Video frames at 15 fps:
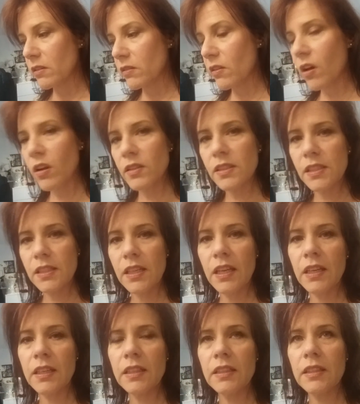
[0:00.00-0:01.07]
thoughts
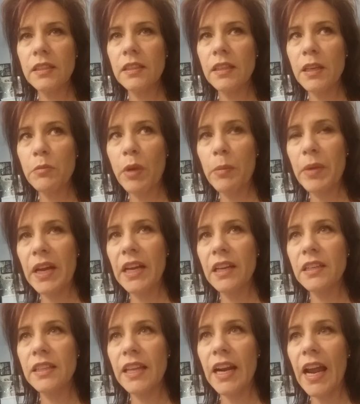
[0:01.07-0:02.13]
in my
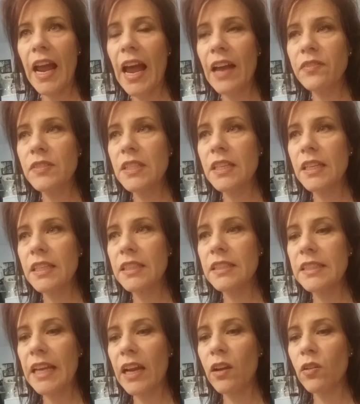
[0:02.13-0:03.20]
mind that I have to get
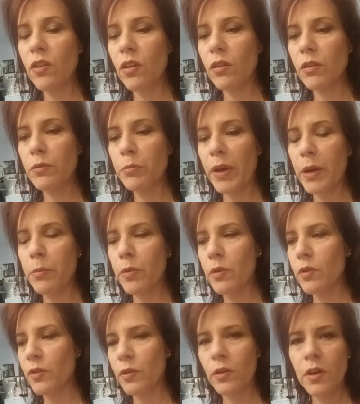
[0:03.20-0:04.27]
down on
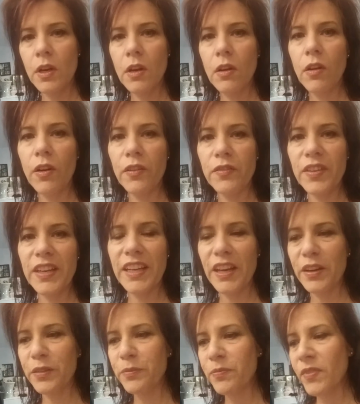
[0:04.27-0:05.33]
paper or on
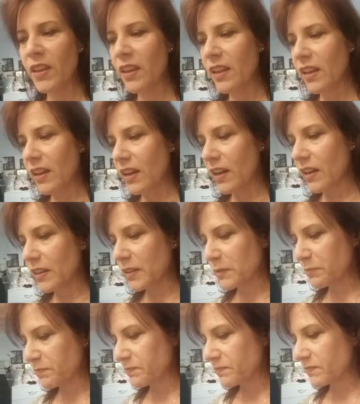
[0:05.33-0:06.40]
video.
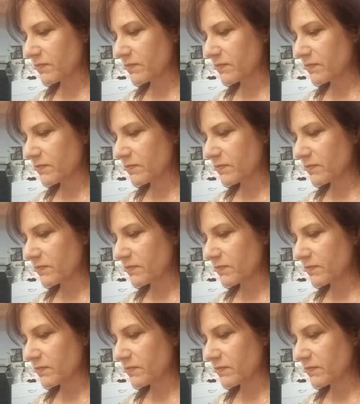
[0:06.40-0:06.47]
I